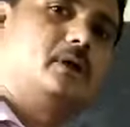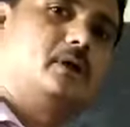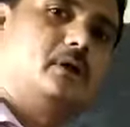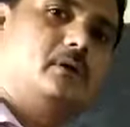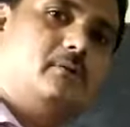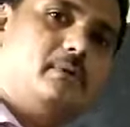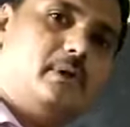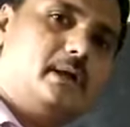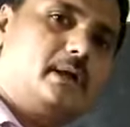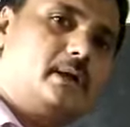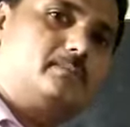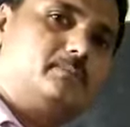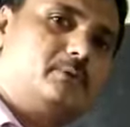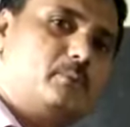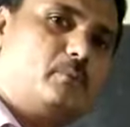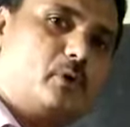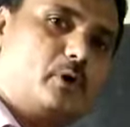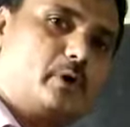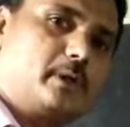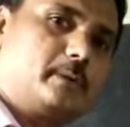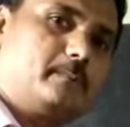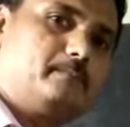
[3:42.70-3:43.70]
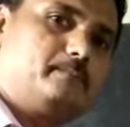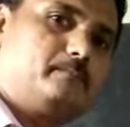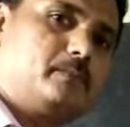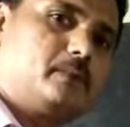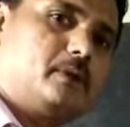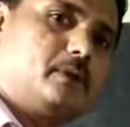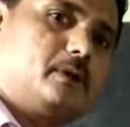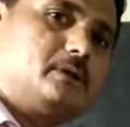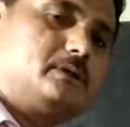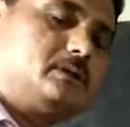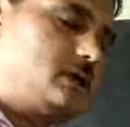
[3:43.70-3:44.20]
Weight of the body.
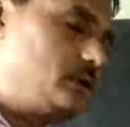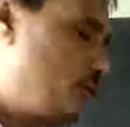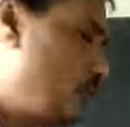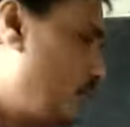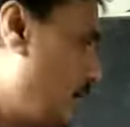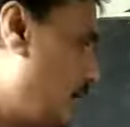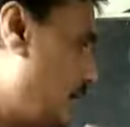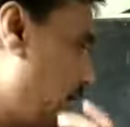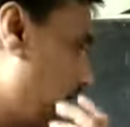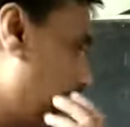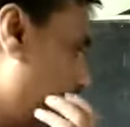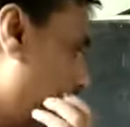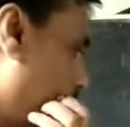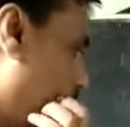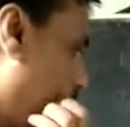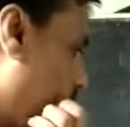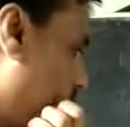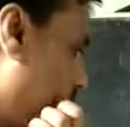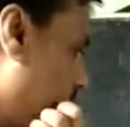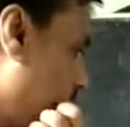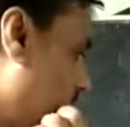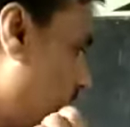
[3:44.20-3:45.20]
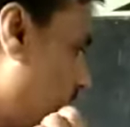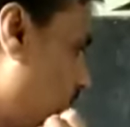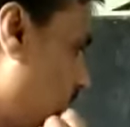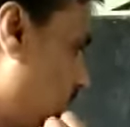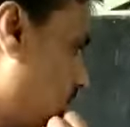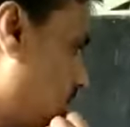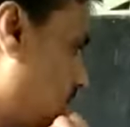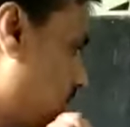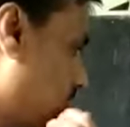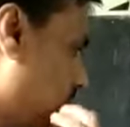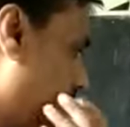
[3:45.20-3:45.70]
That weight of the body
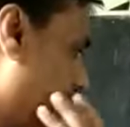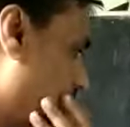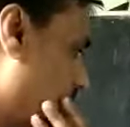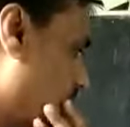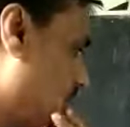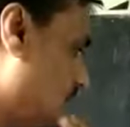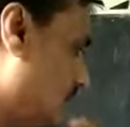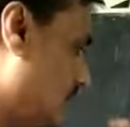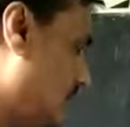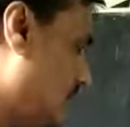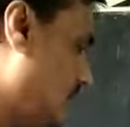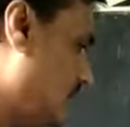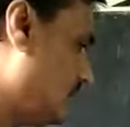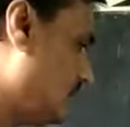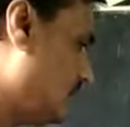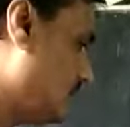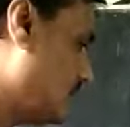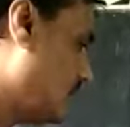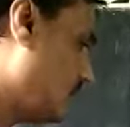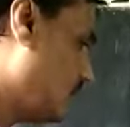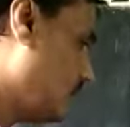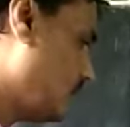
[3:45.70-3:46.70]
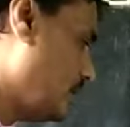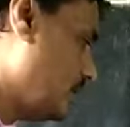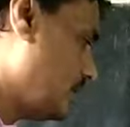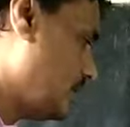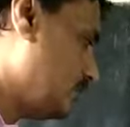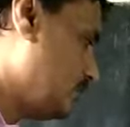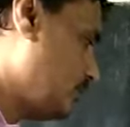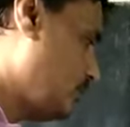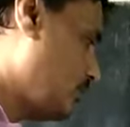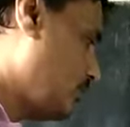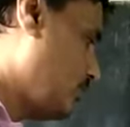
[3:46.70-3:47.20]
is it is now weight
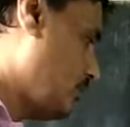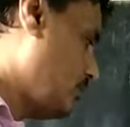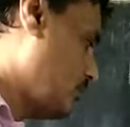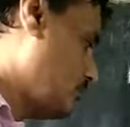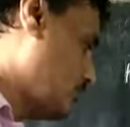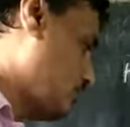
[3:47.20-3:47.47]
of the body is